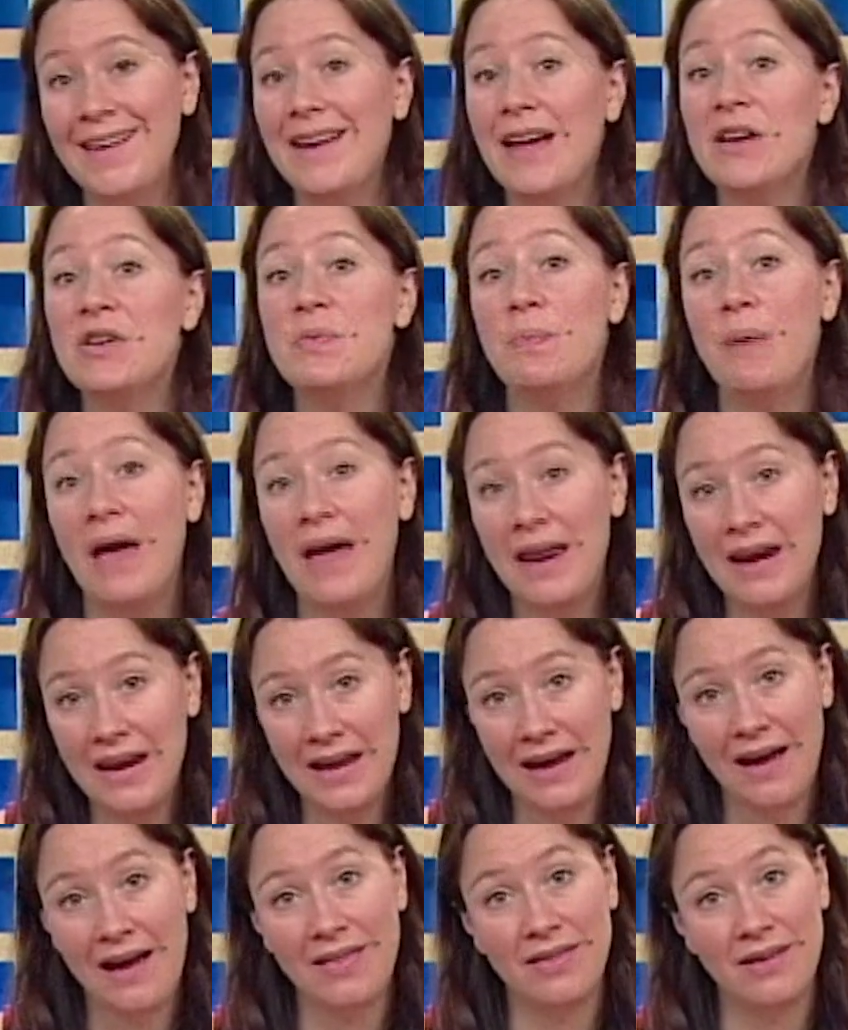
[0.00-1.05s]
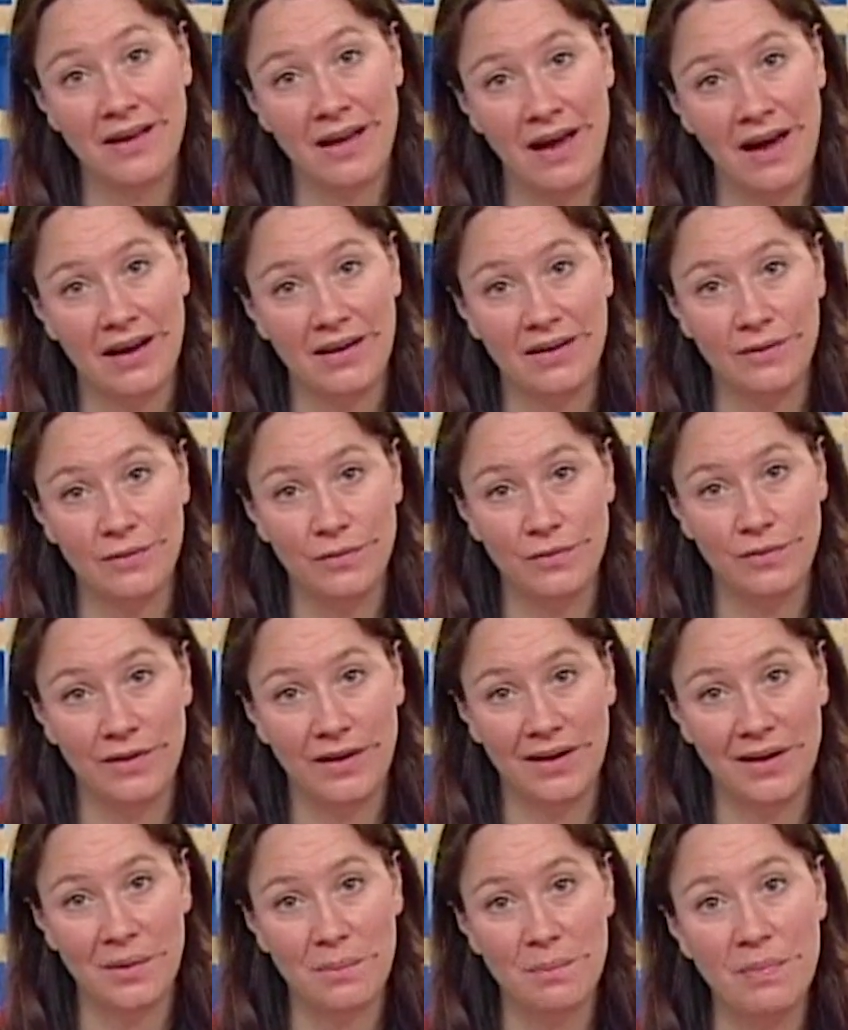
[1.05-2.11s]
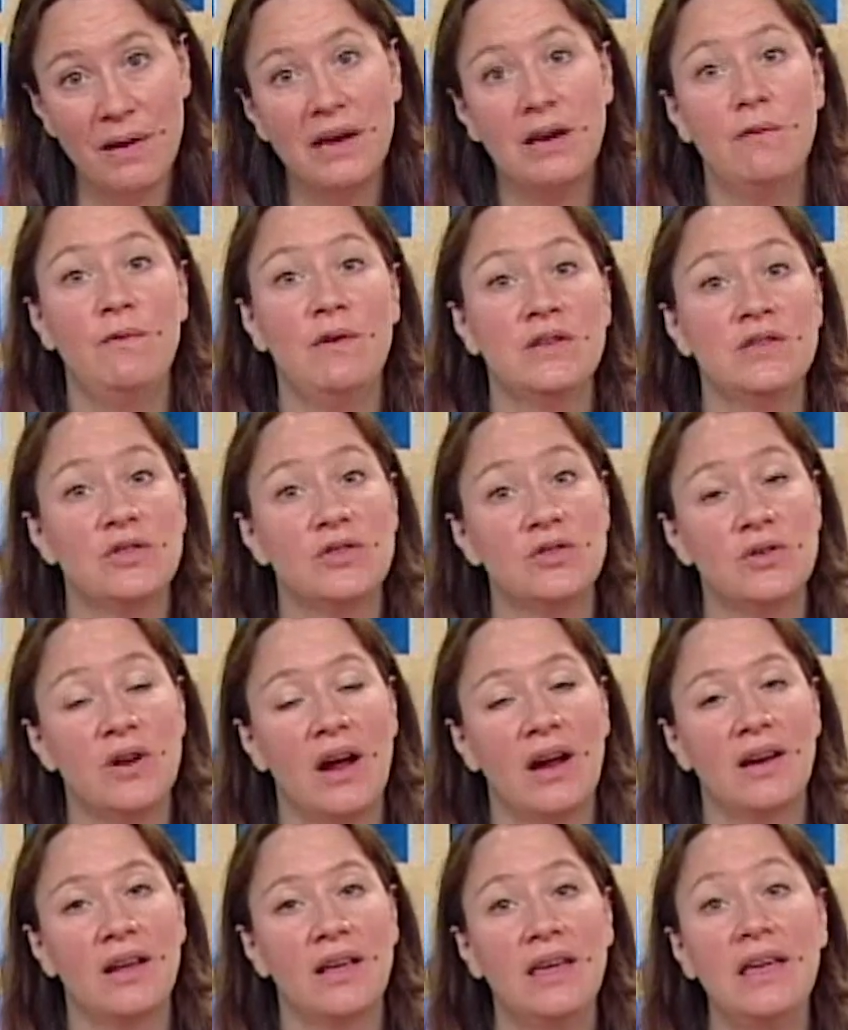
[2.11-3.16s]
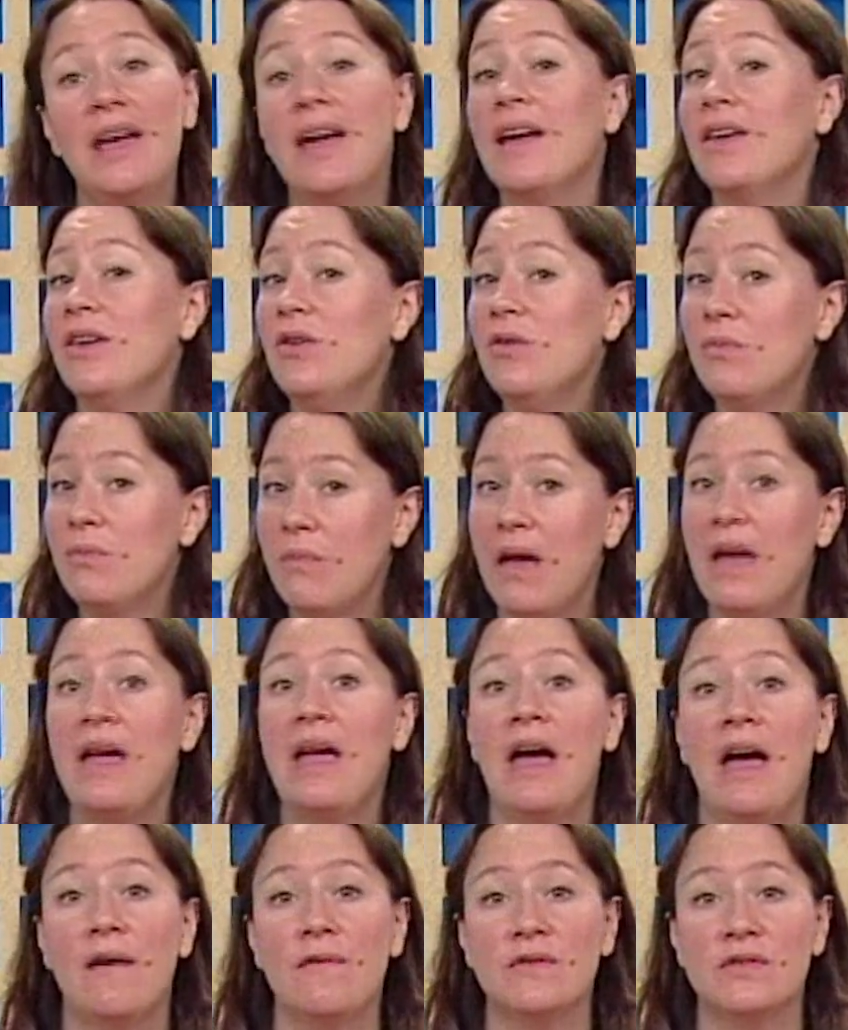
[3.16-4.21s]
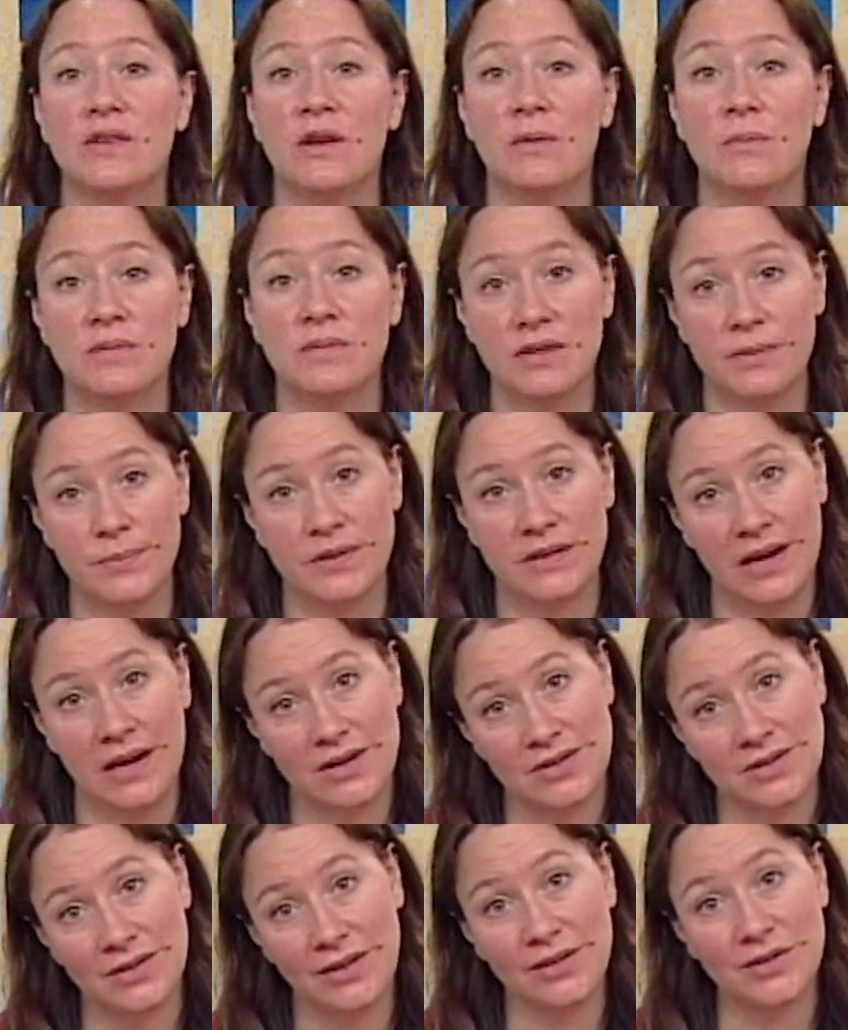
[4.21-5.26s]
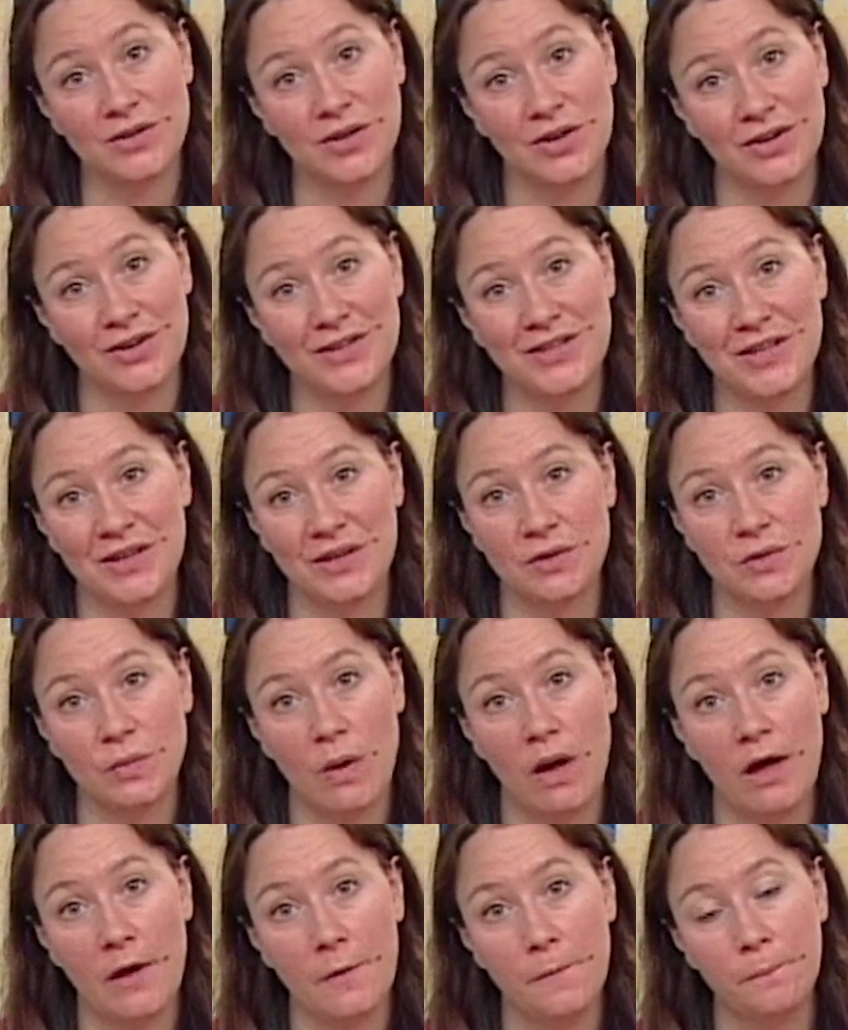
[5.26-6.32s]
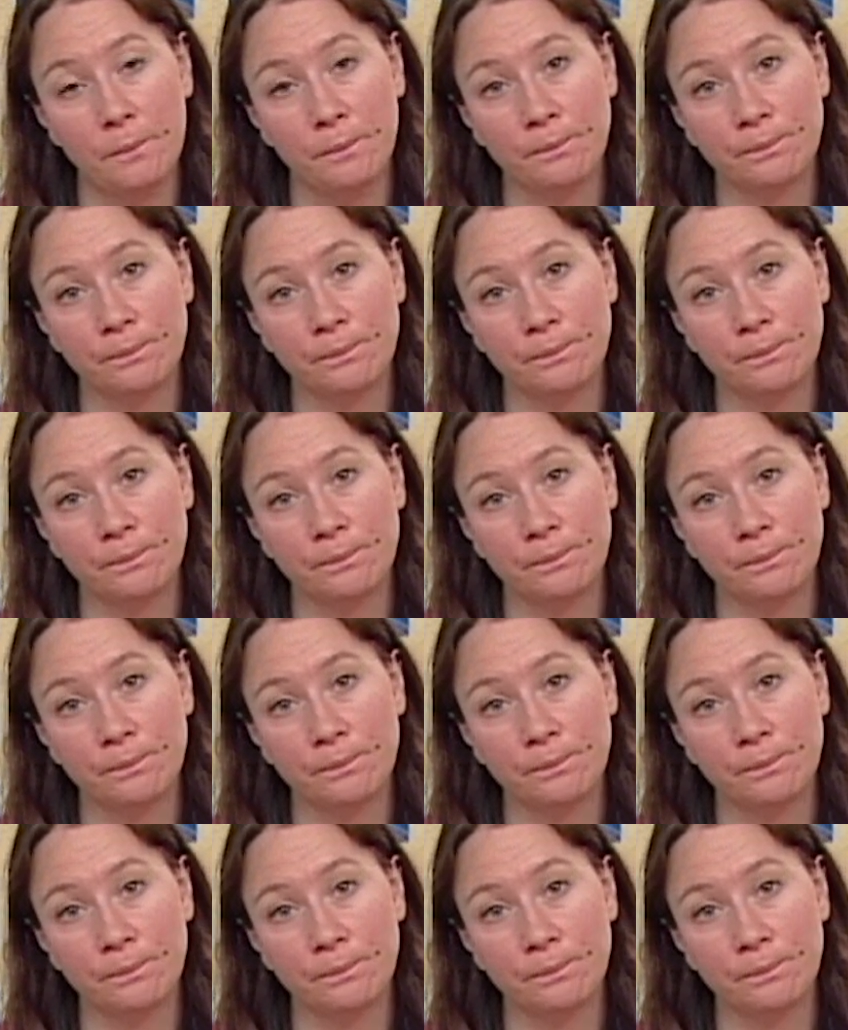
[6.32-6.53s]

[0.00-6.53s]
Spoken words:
Now, depending on the kind of benefits you're trying to get, you may have some substantial uncertainty as well.